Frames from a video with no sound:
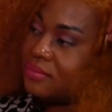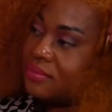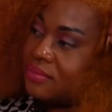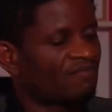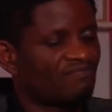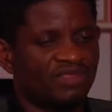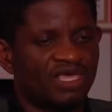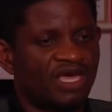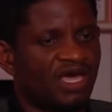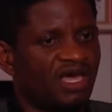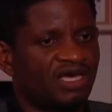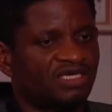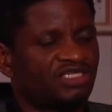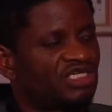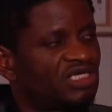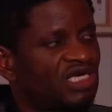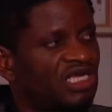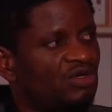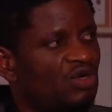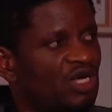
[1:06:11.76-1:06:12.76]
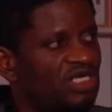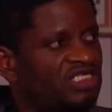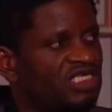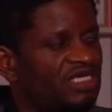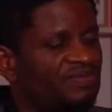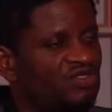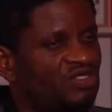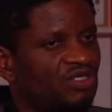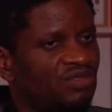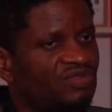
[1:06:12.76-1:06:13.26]
That ah, she cannot
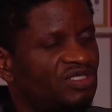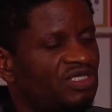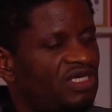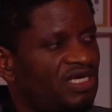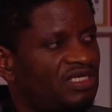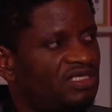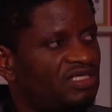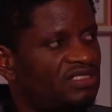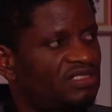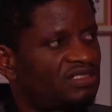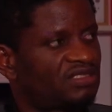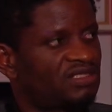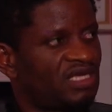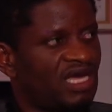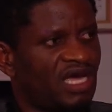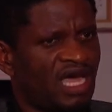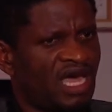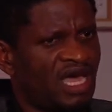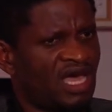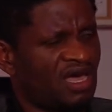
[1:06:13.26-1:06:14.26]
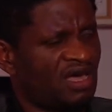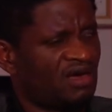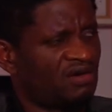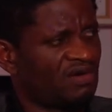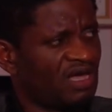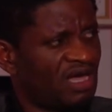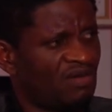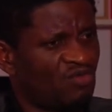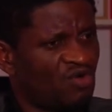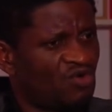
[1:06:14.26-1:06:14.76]
accept something like this. That ah,
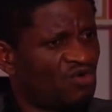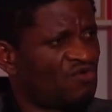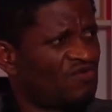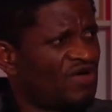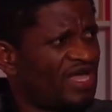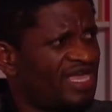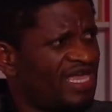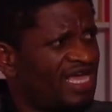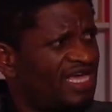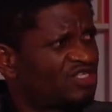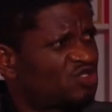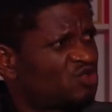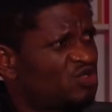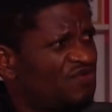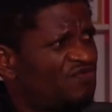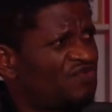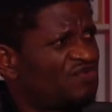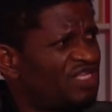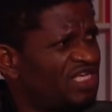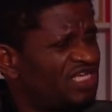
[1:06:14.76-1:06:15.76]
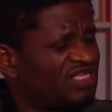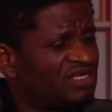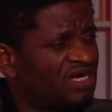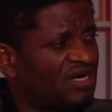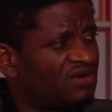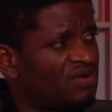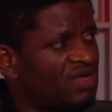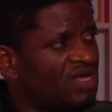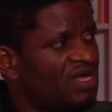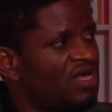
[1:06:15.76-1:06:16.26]
ah, and moreover, he has to even kneel down.
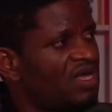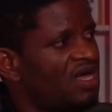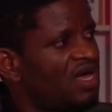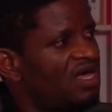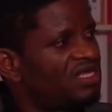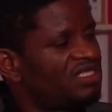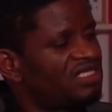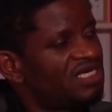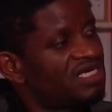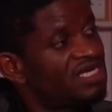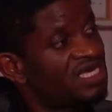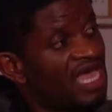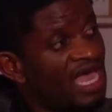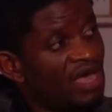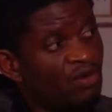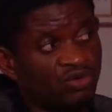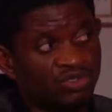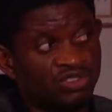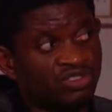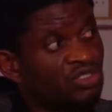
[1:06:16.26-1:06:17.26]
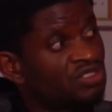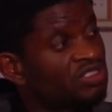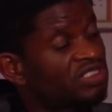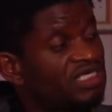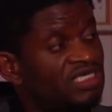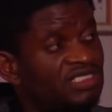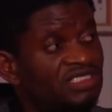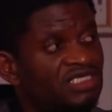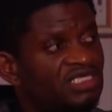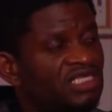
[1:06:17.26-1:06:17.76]
And the guy was just
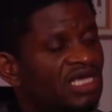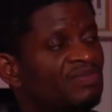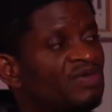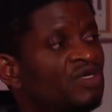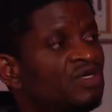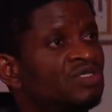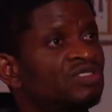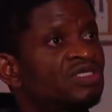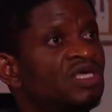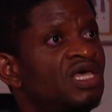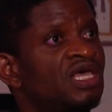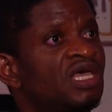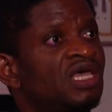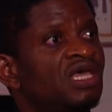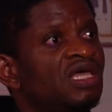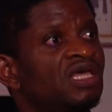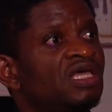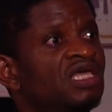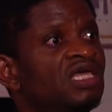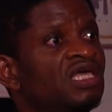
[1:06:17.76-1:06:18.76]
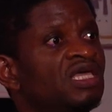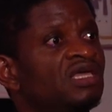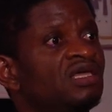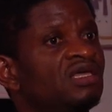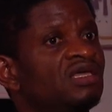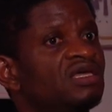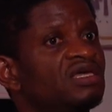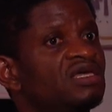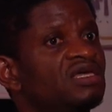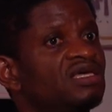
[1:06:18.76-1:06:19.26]
testing her because he
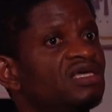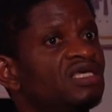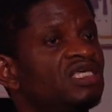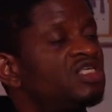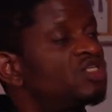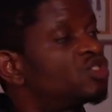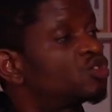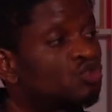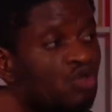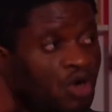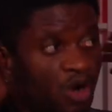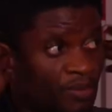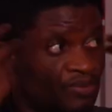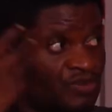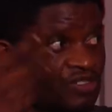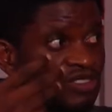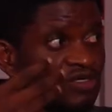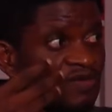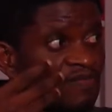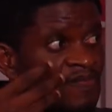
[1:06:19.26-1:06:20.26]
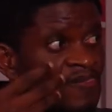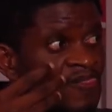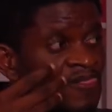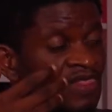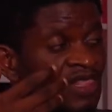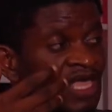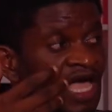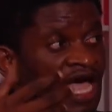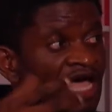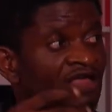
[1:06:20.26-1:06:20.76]
is dropped
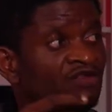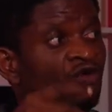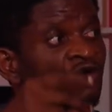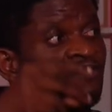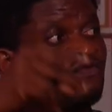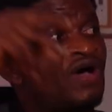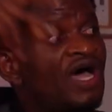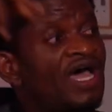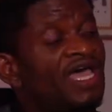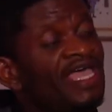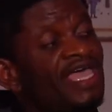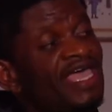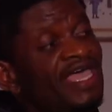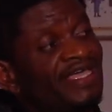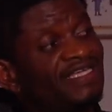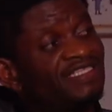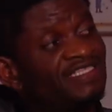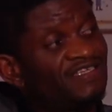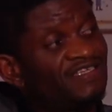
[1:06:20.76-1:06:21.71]
and overhead